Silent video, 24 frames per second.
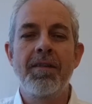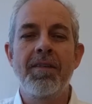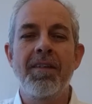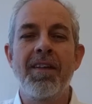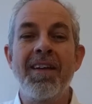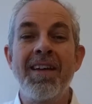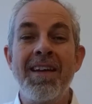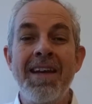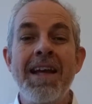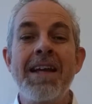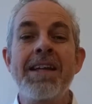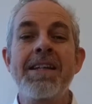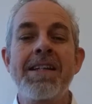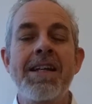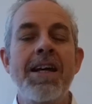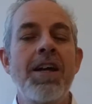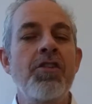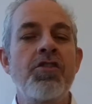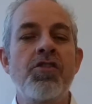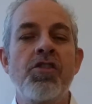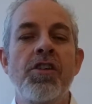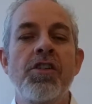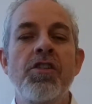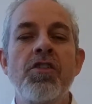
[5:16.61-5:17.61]
The next
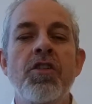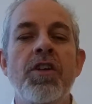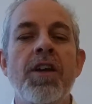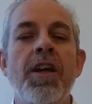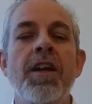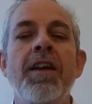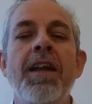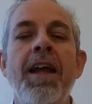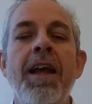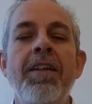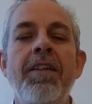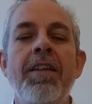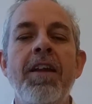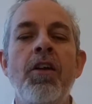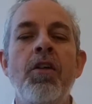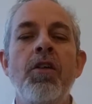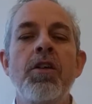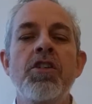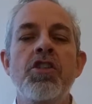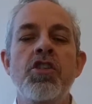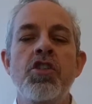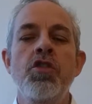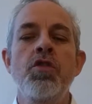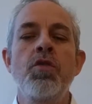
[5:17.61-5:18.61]
country. You can get there
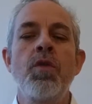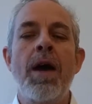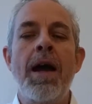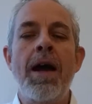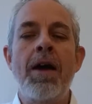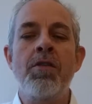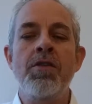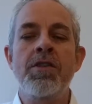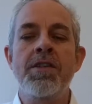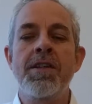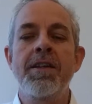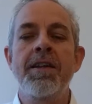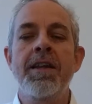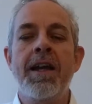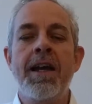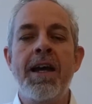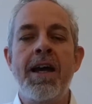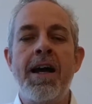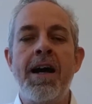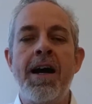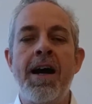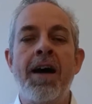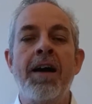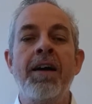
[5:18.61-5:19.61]
in 2 hours in the
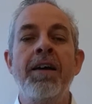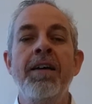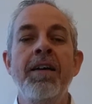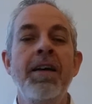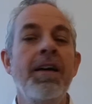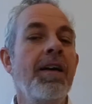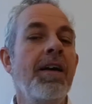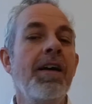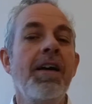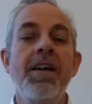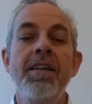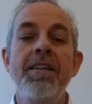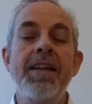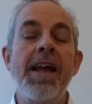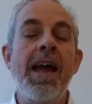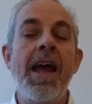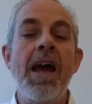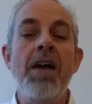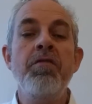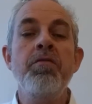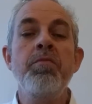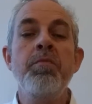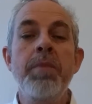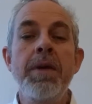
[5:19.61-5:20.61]
car. They
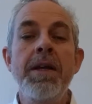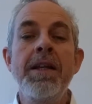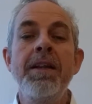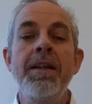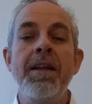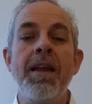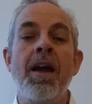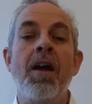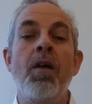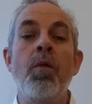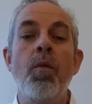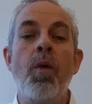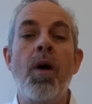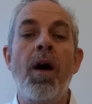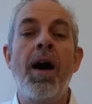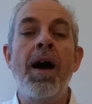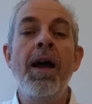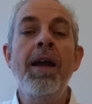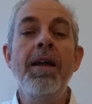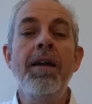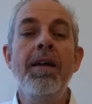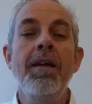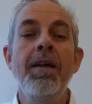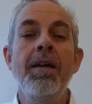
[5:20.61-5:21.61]
haven't been there.
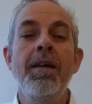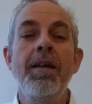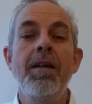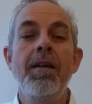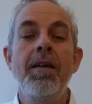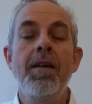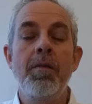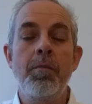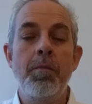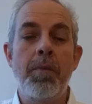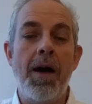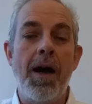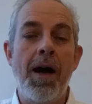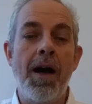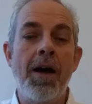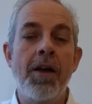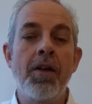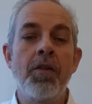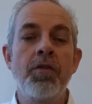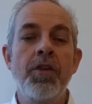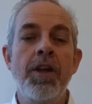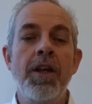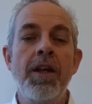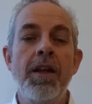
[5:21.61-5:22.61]
Why?
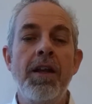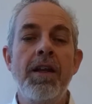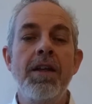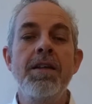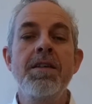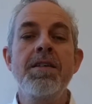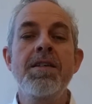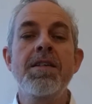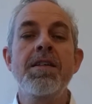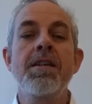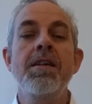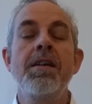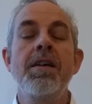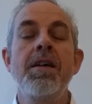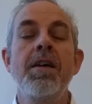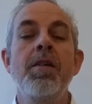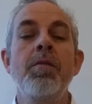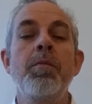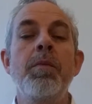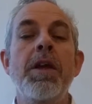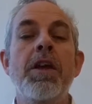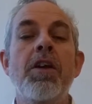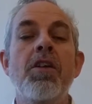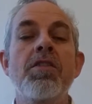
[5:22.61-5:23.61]
Part of it is
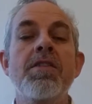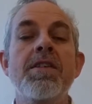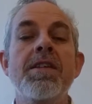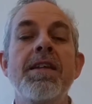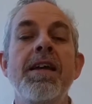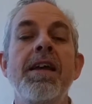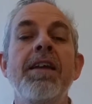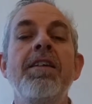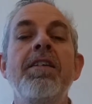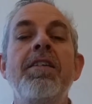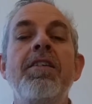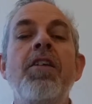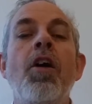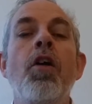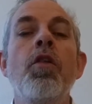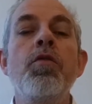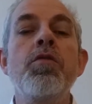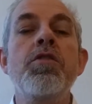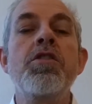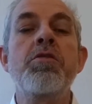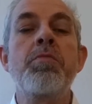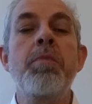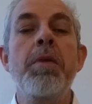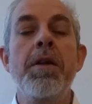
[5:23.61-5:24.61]
because they
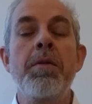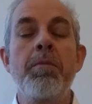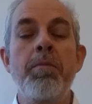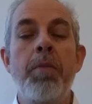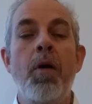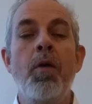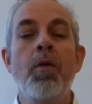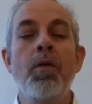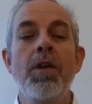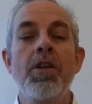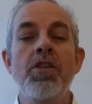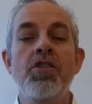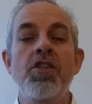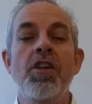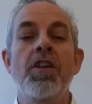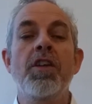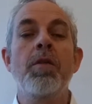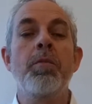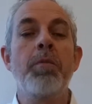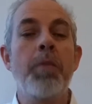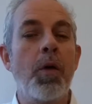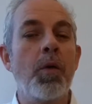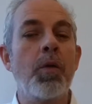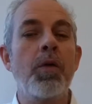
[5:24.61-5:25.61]
don't speak Polish and
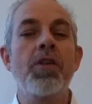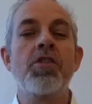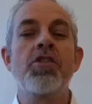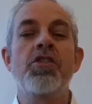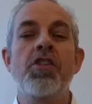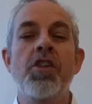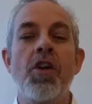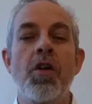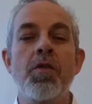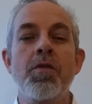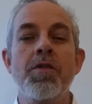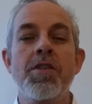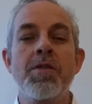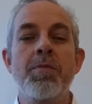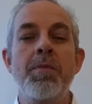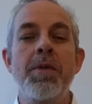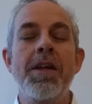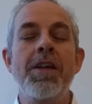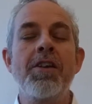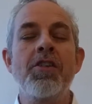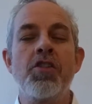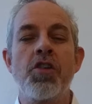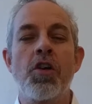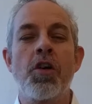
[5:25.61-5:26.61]
the Polish don't
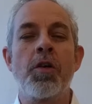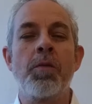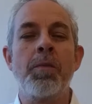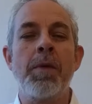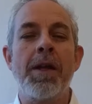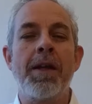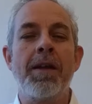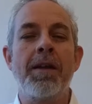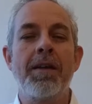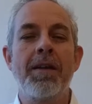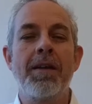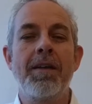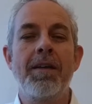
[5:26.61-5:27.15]
speak German.